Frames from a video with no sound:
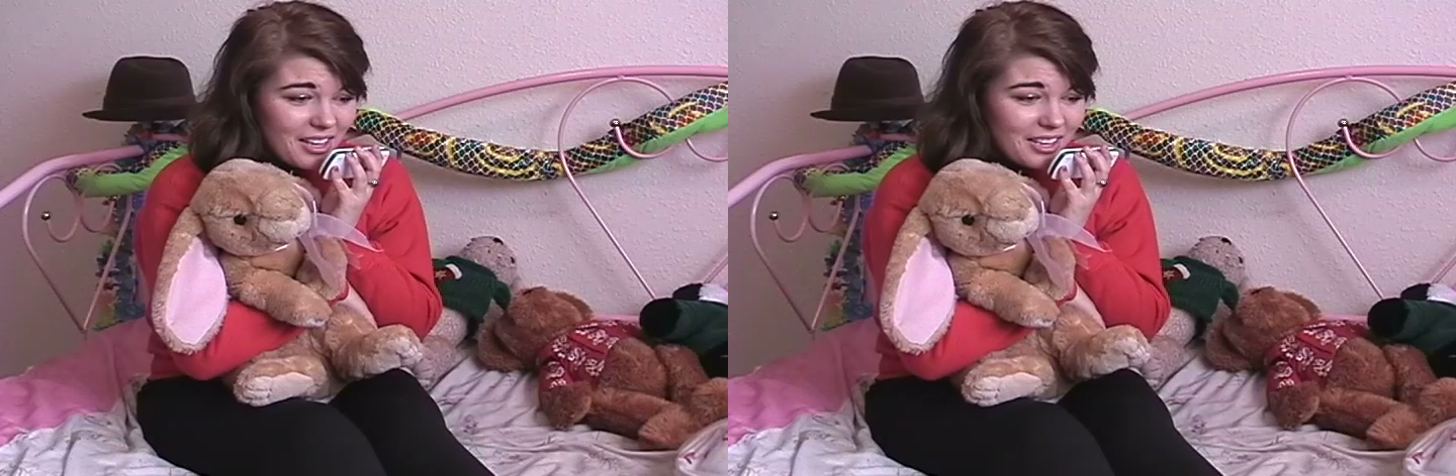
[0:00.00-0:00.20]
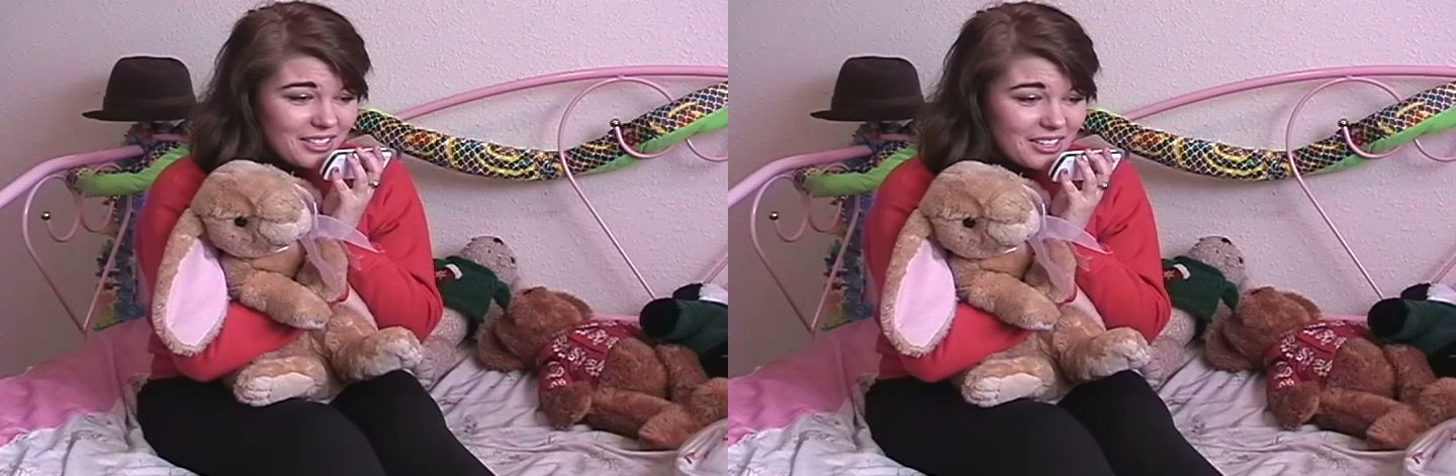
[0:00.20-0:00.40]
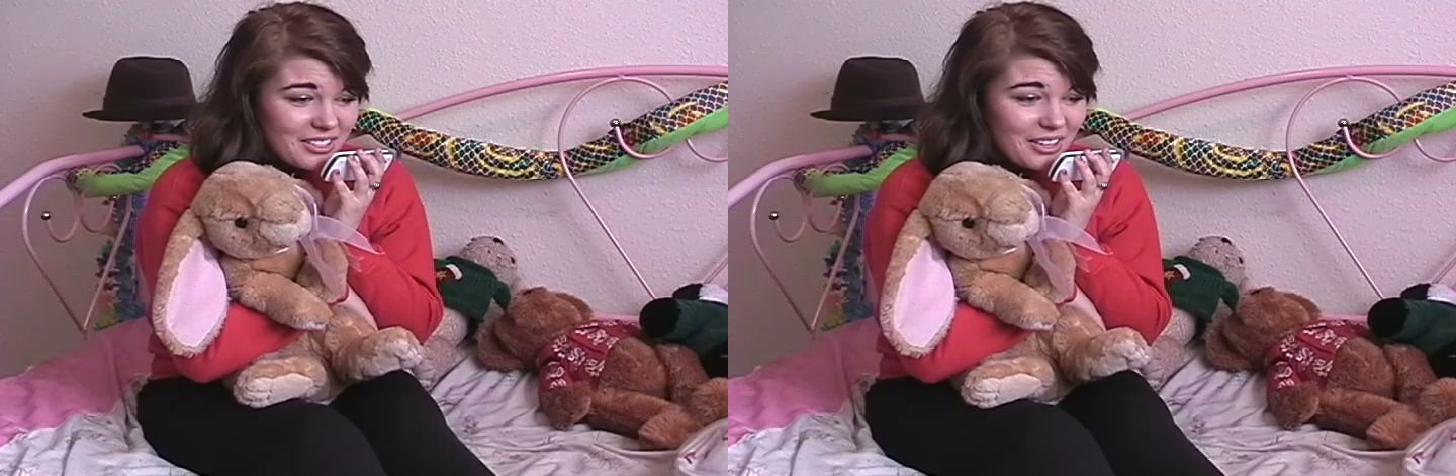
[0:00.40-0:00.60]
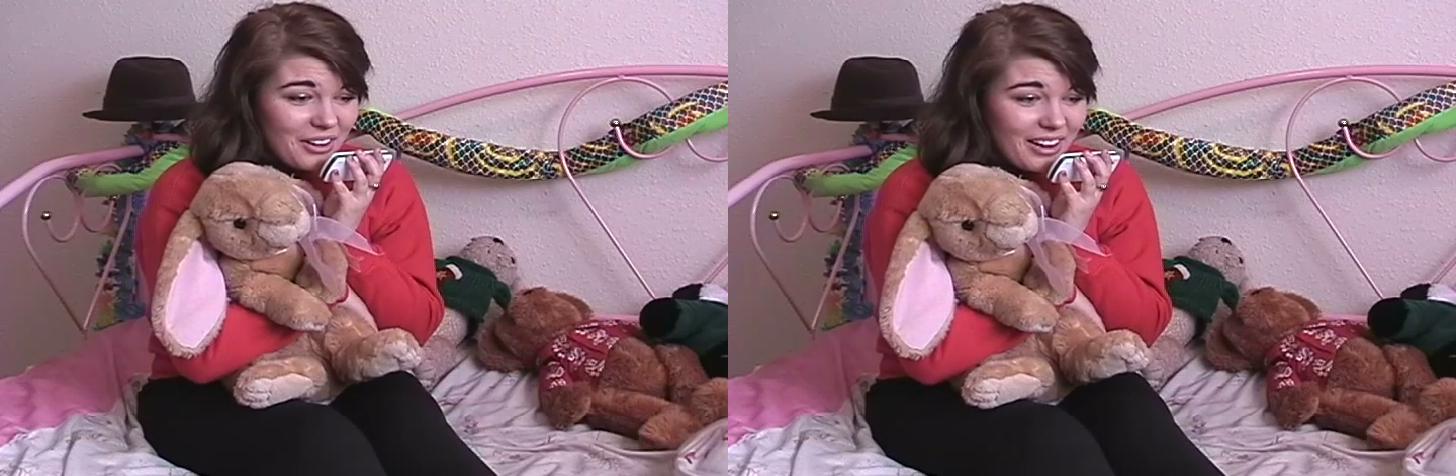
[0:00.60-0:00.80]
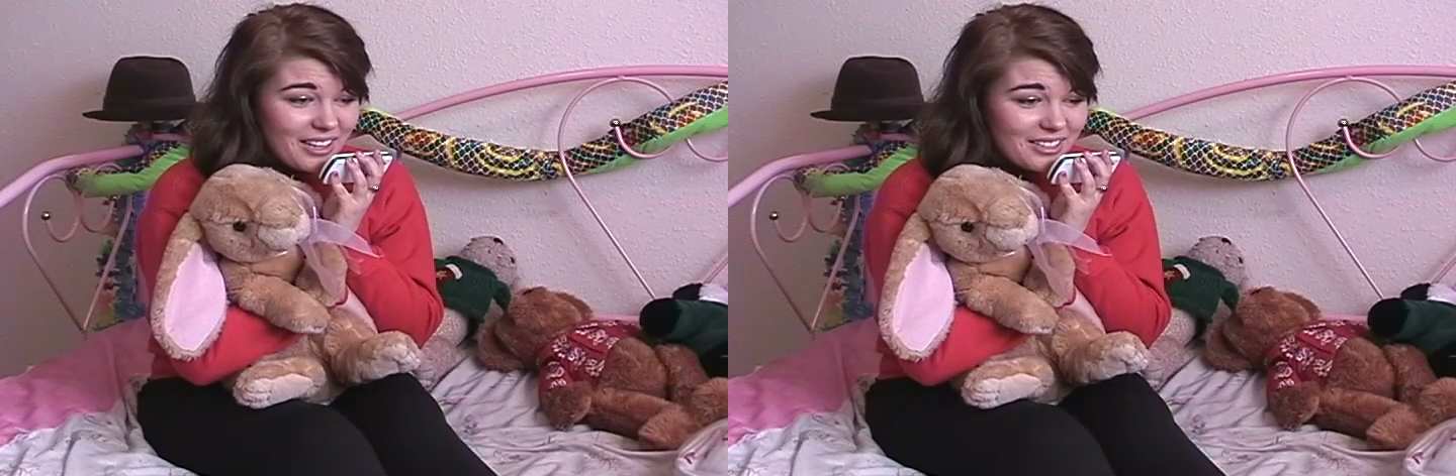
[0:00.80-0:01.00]
Is it
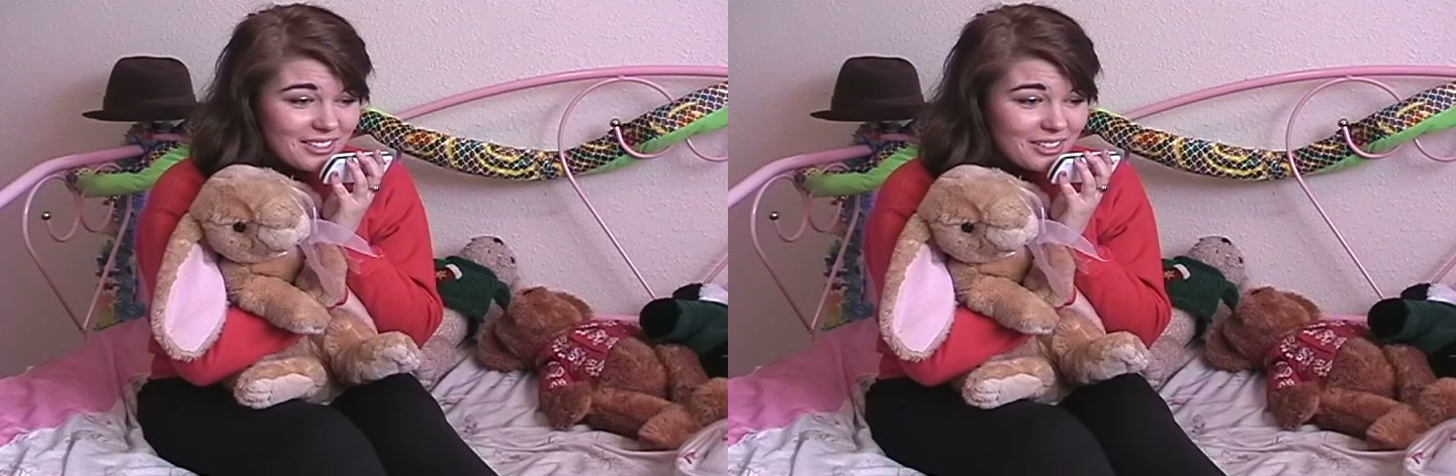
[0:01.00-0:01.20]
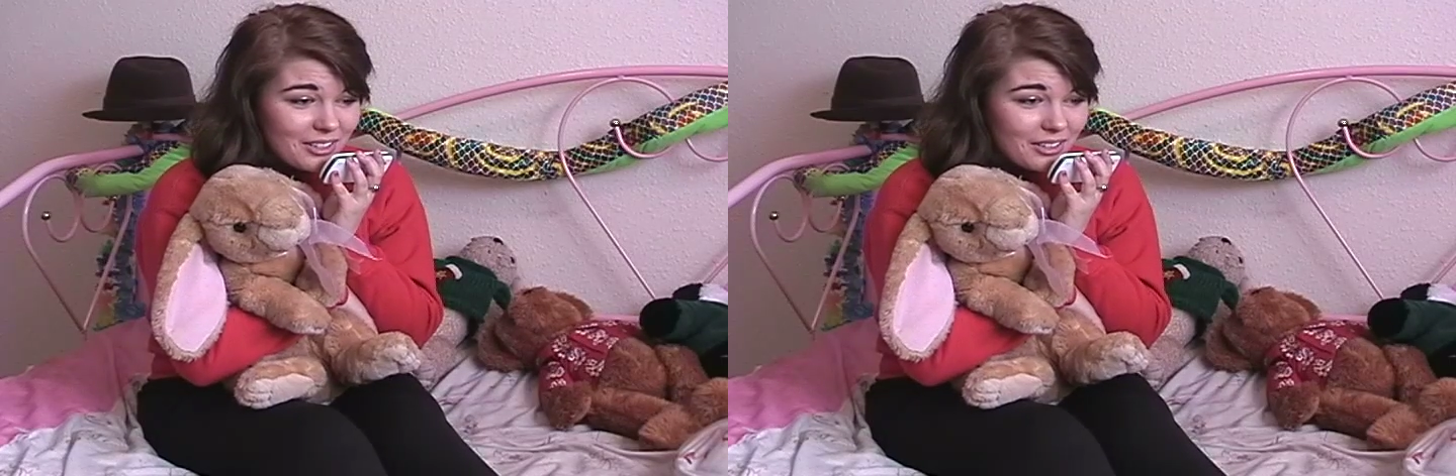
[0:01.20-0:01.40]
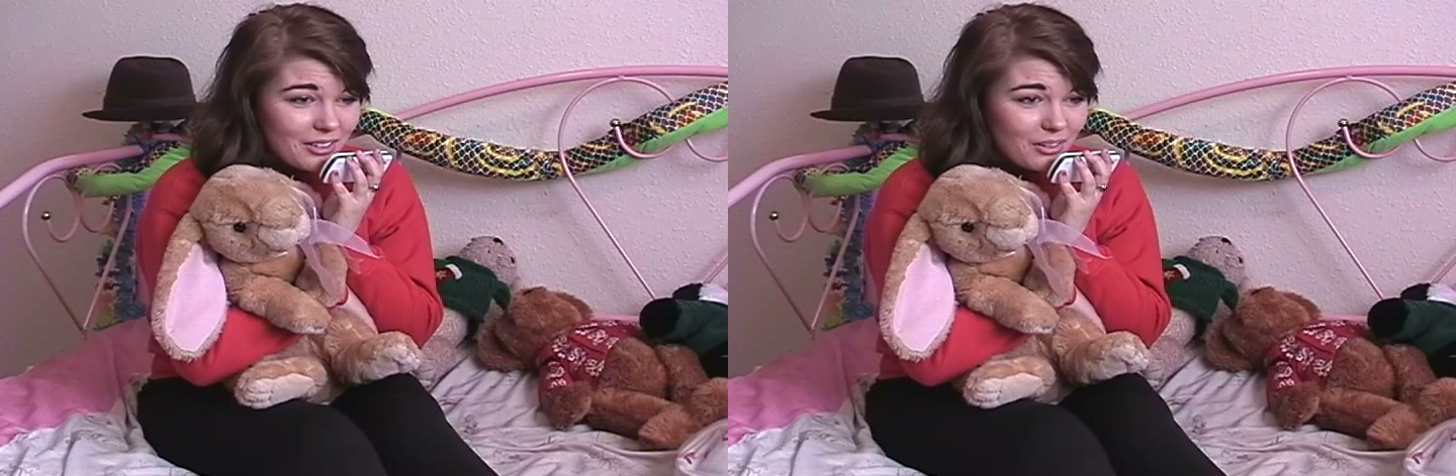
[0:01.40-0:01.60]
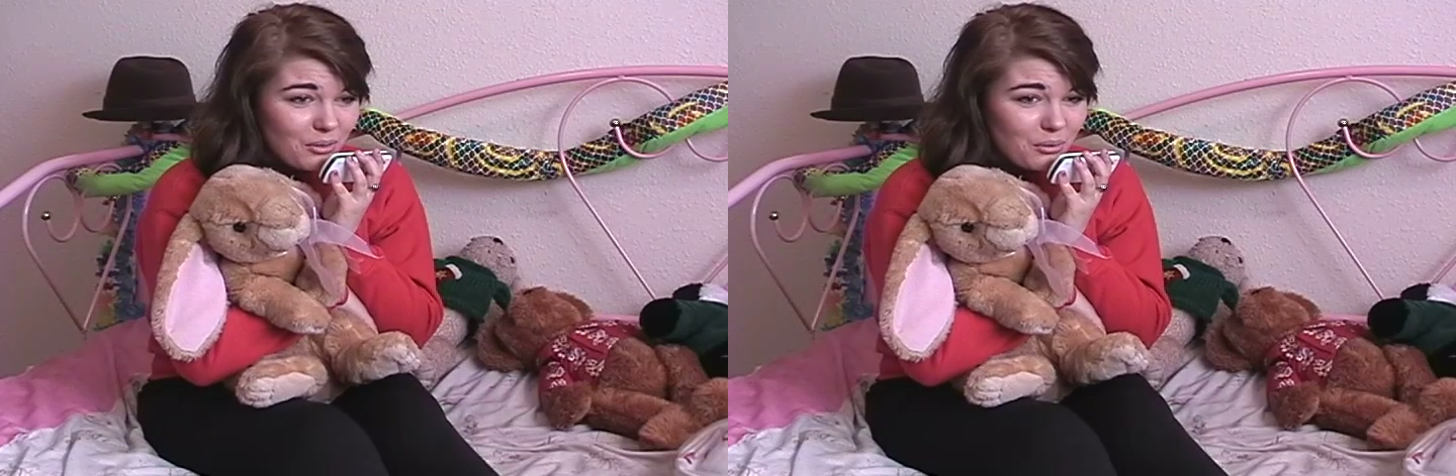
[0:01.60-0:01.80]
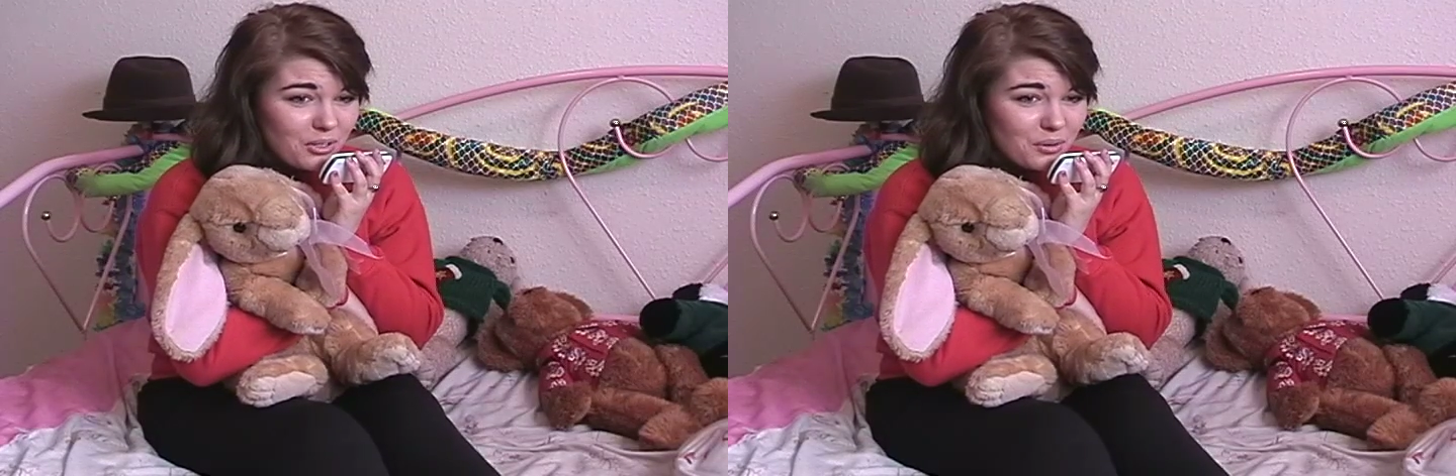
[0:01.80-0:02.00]
serious?
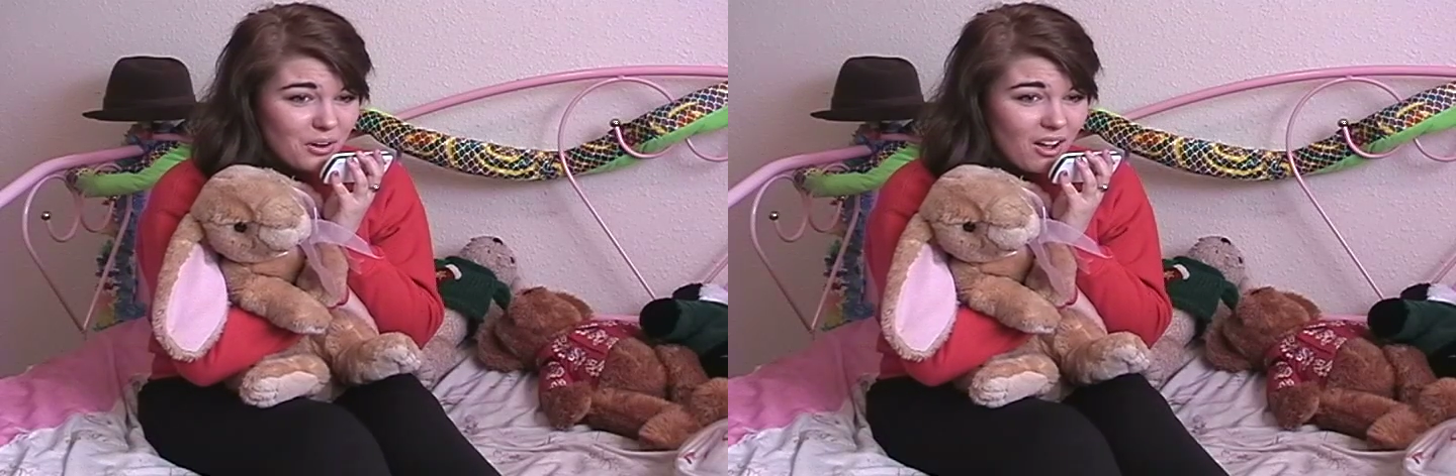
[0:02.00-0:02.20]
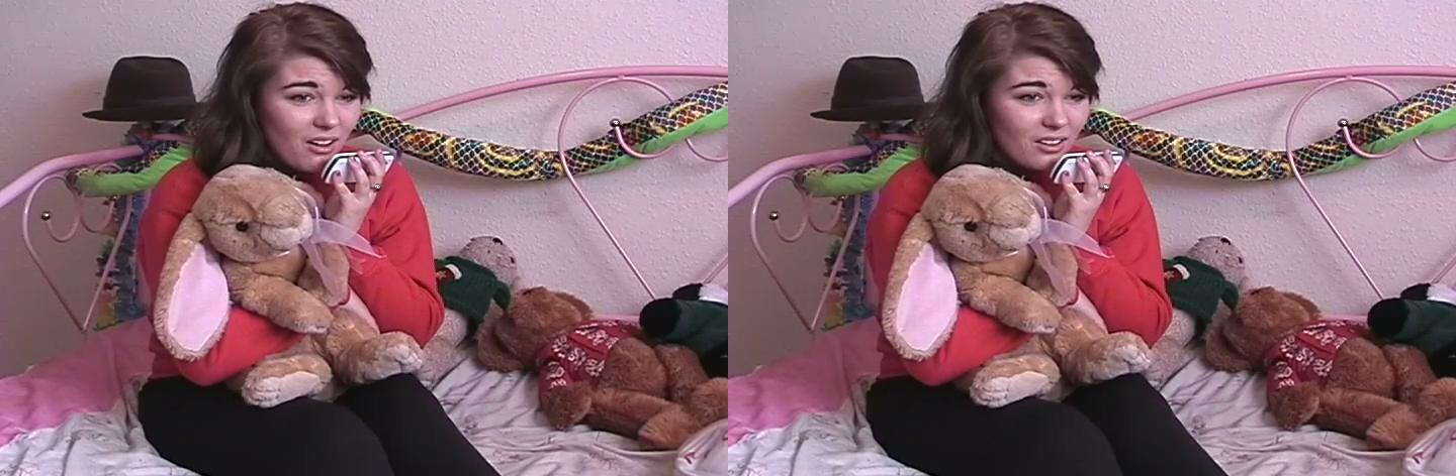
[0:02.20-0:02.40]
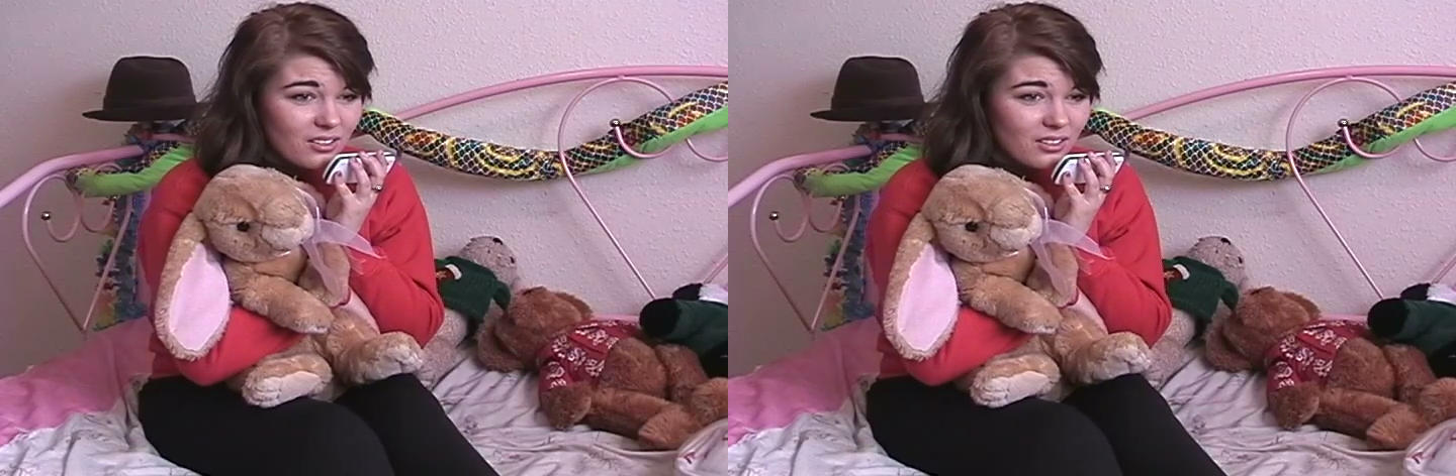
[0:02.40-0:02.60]
What's wrong?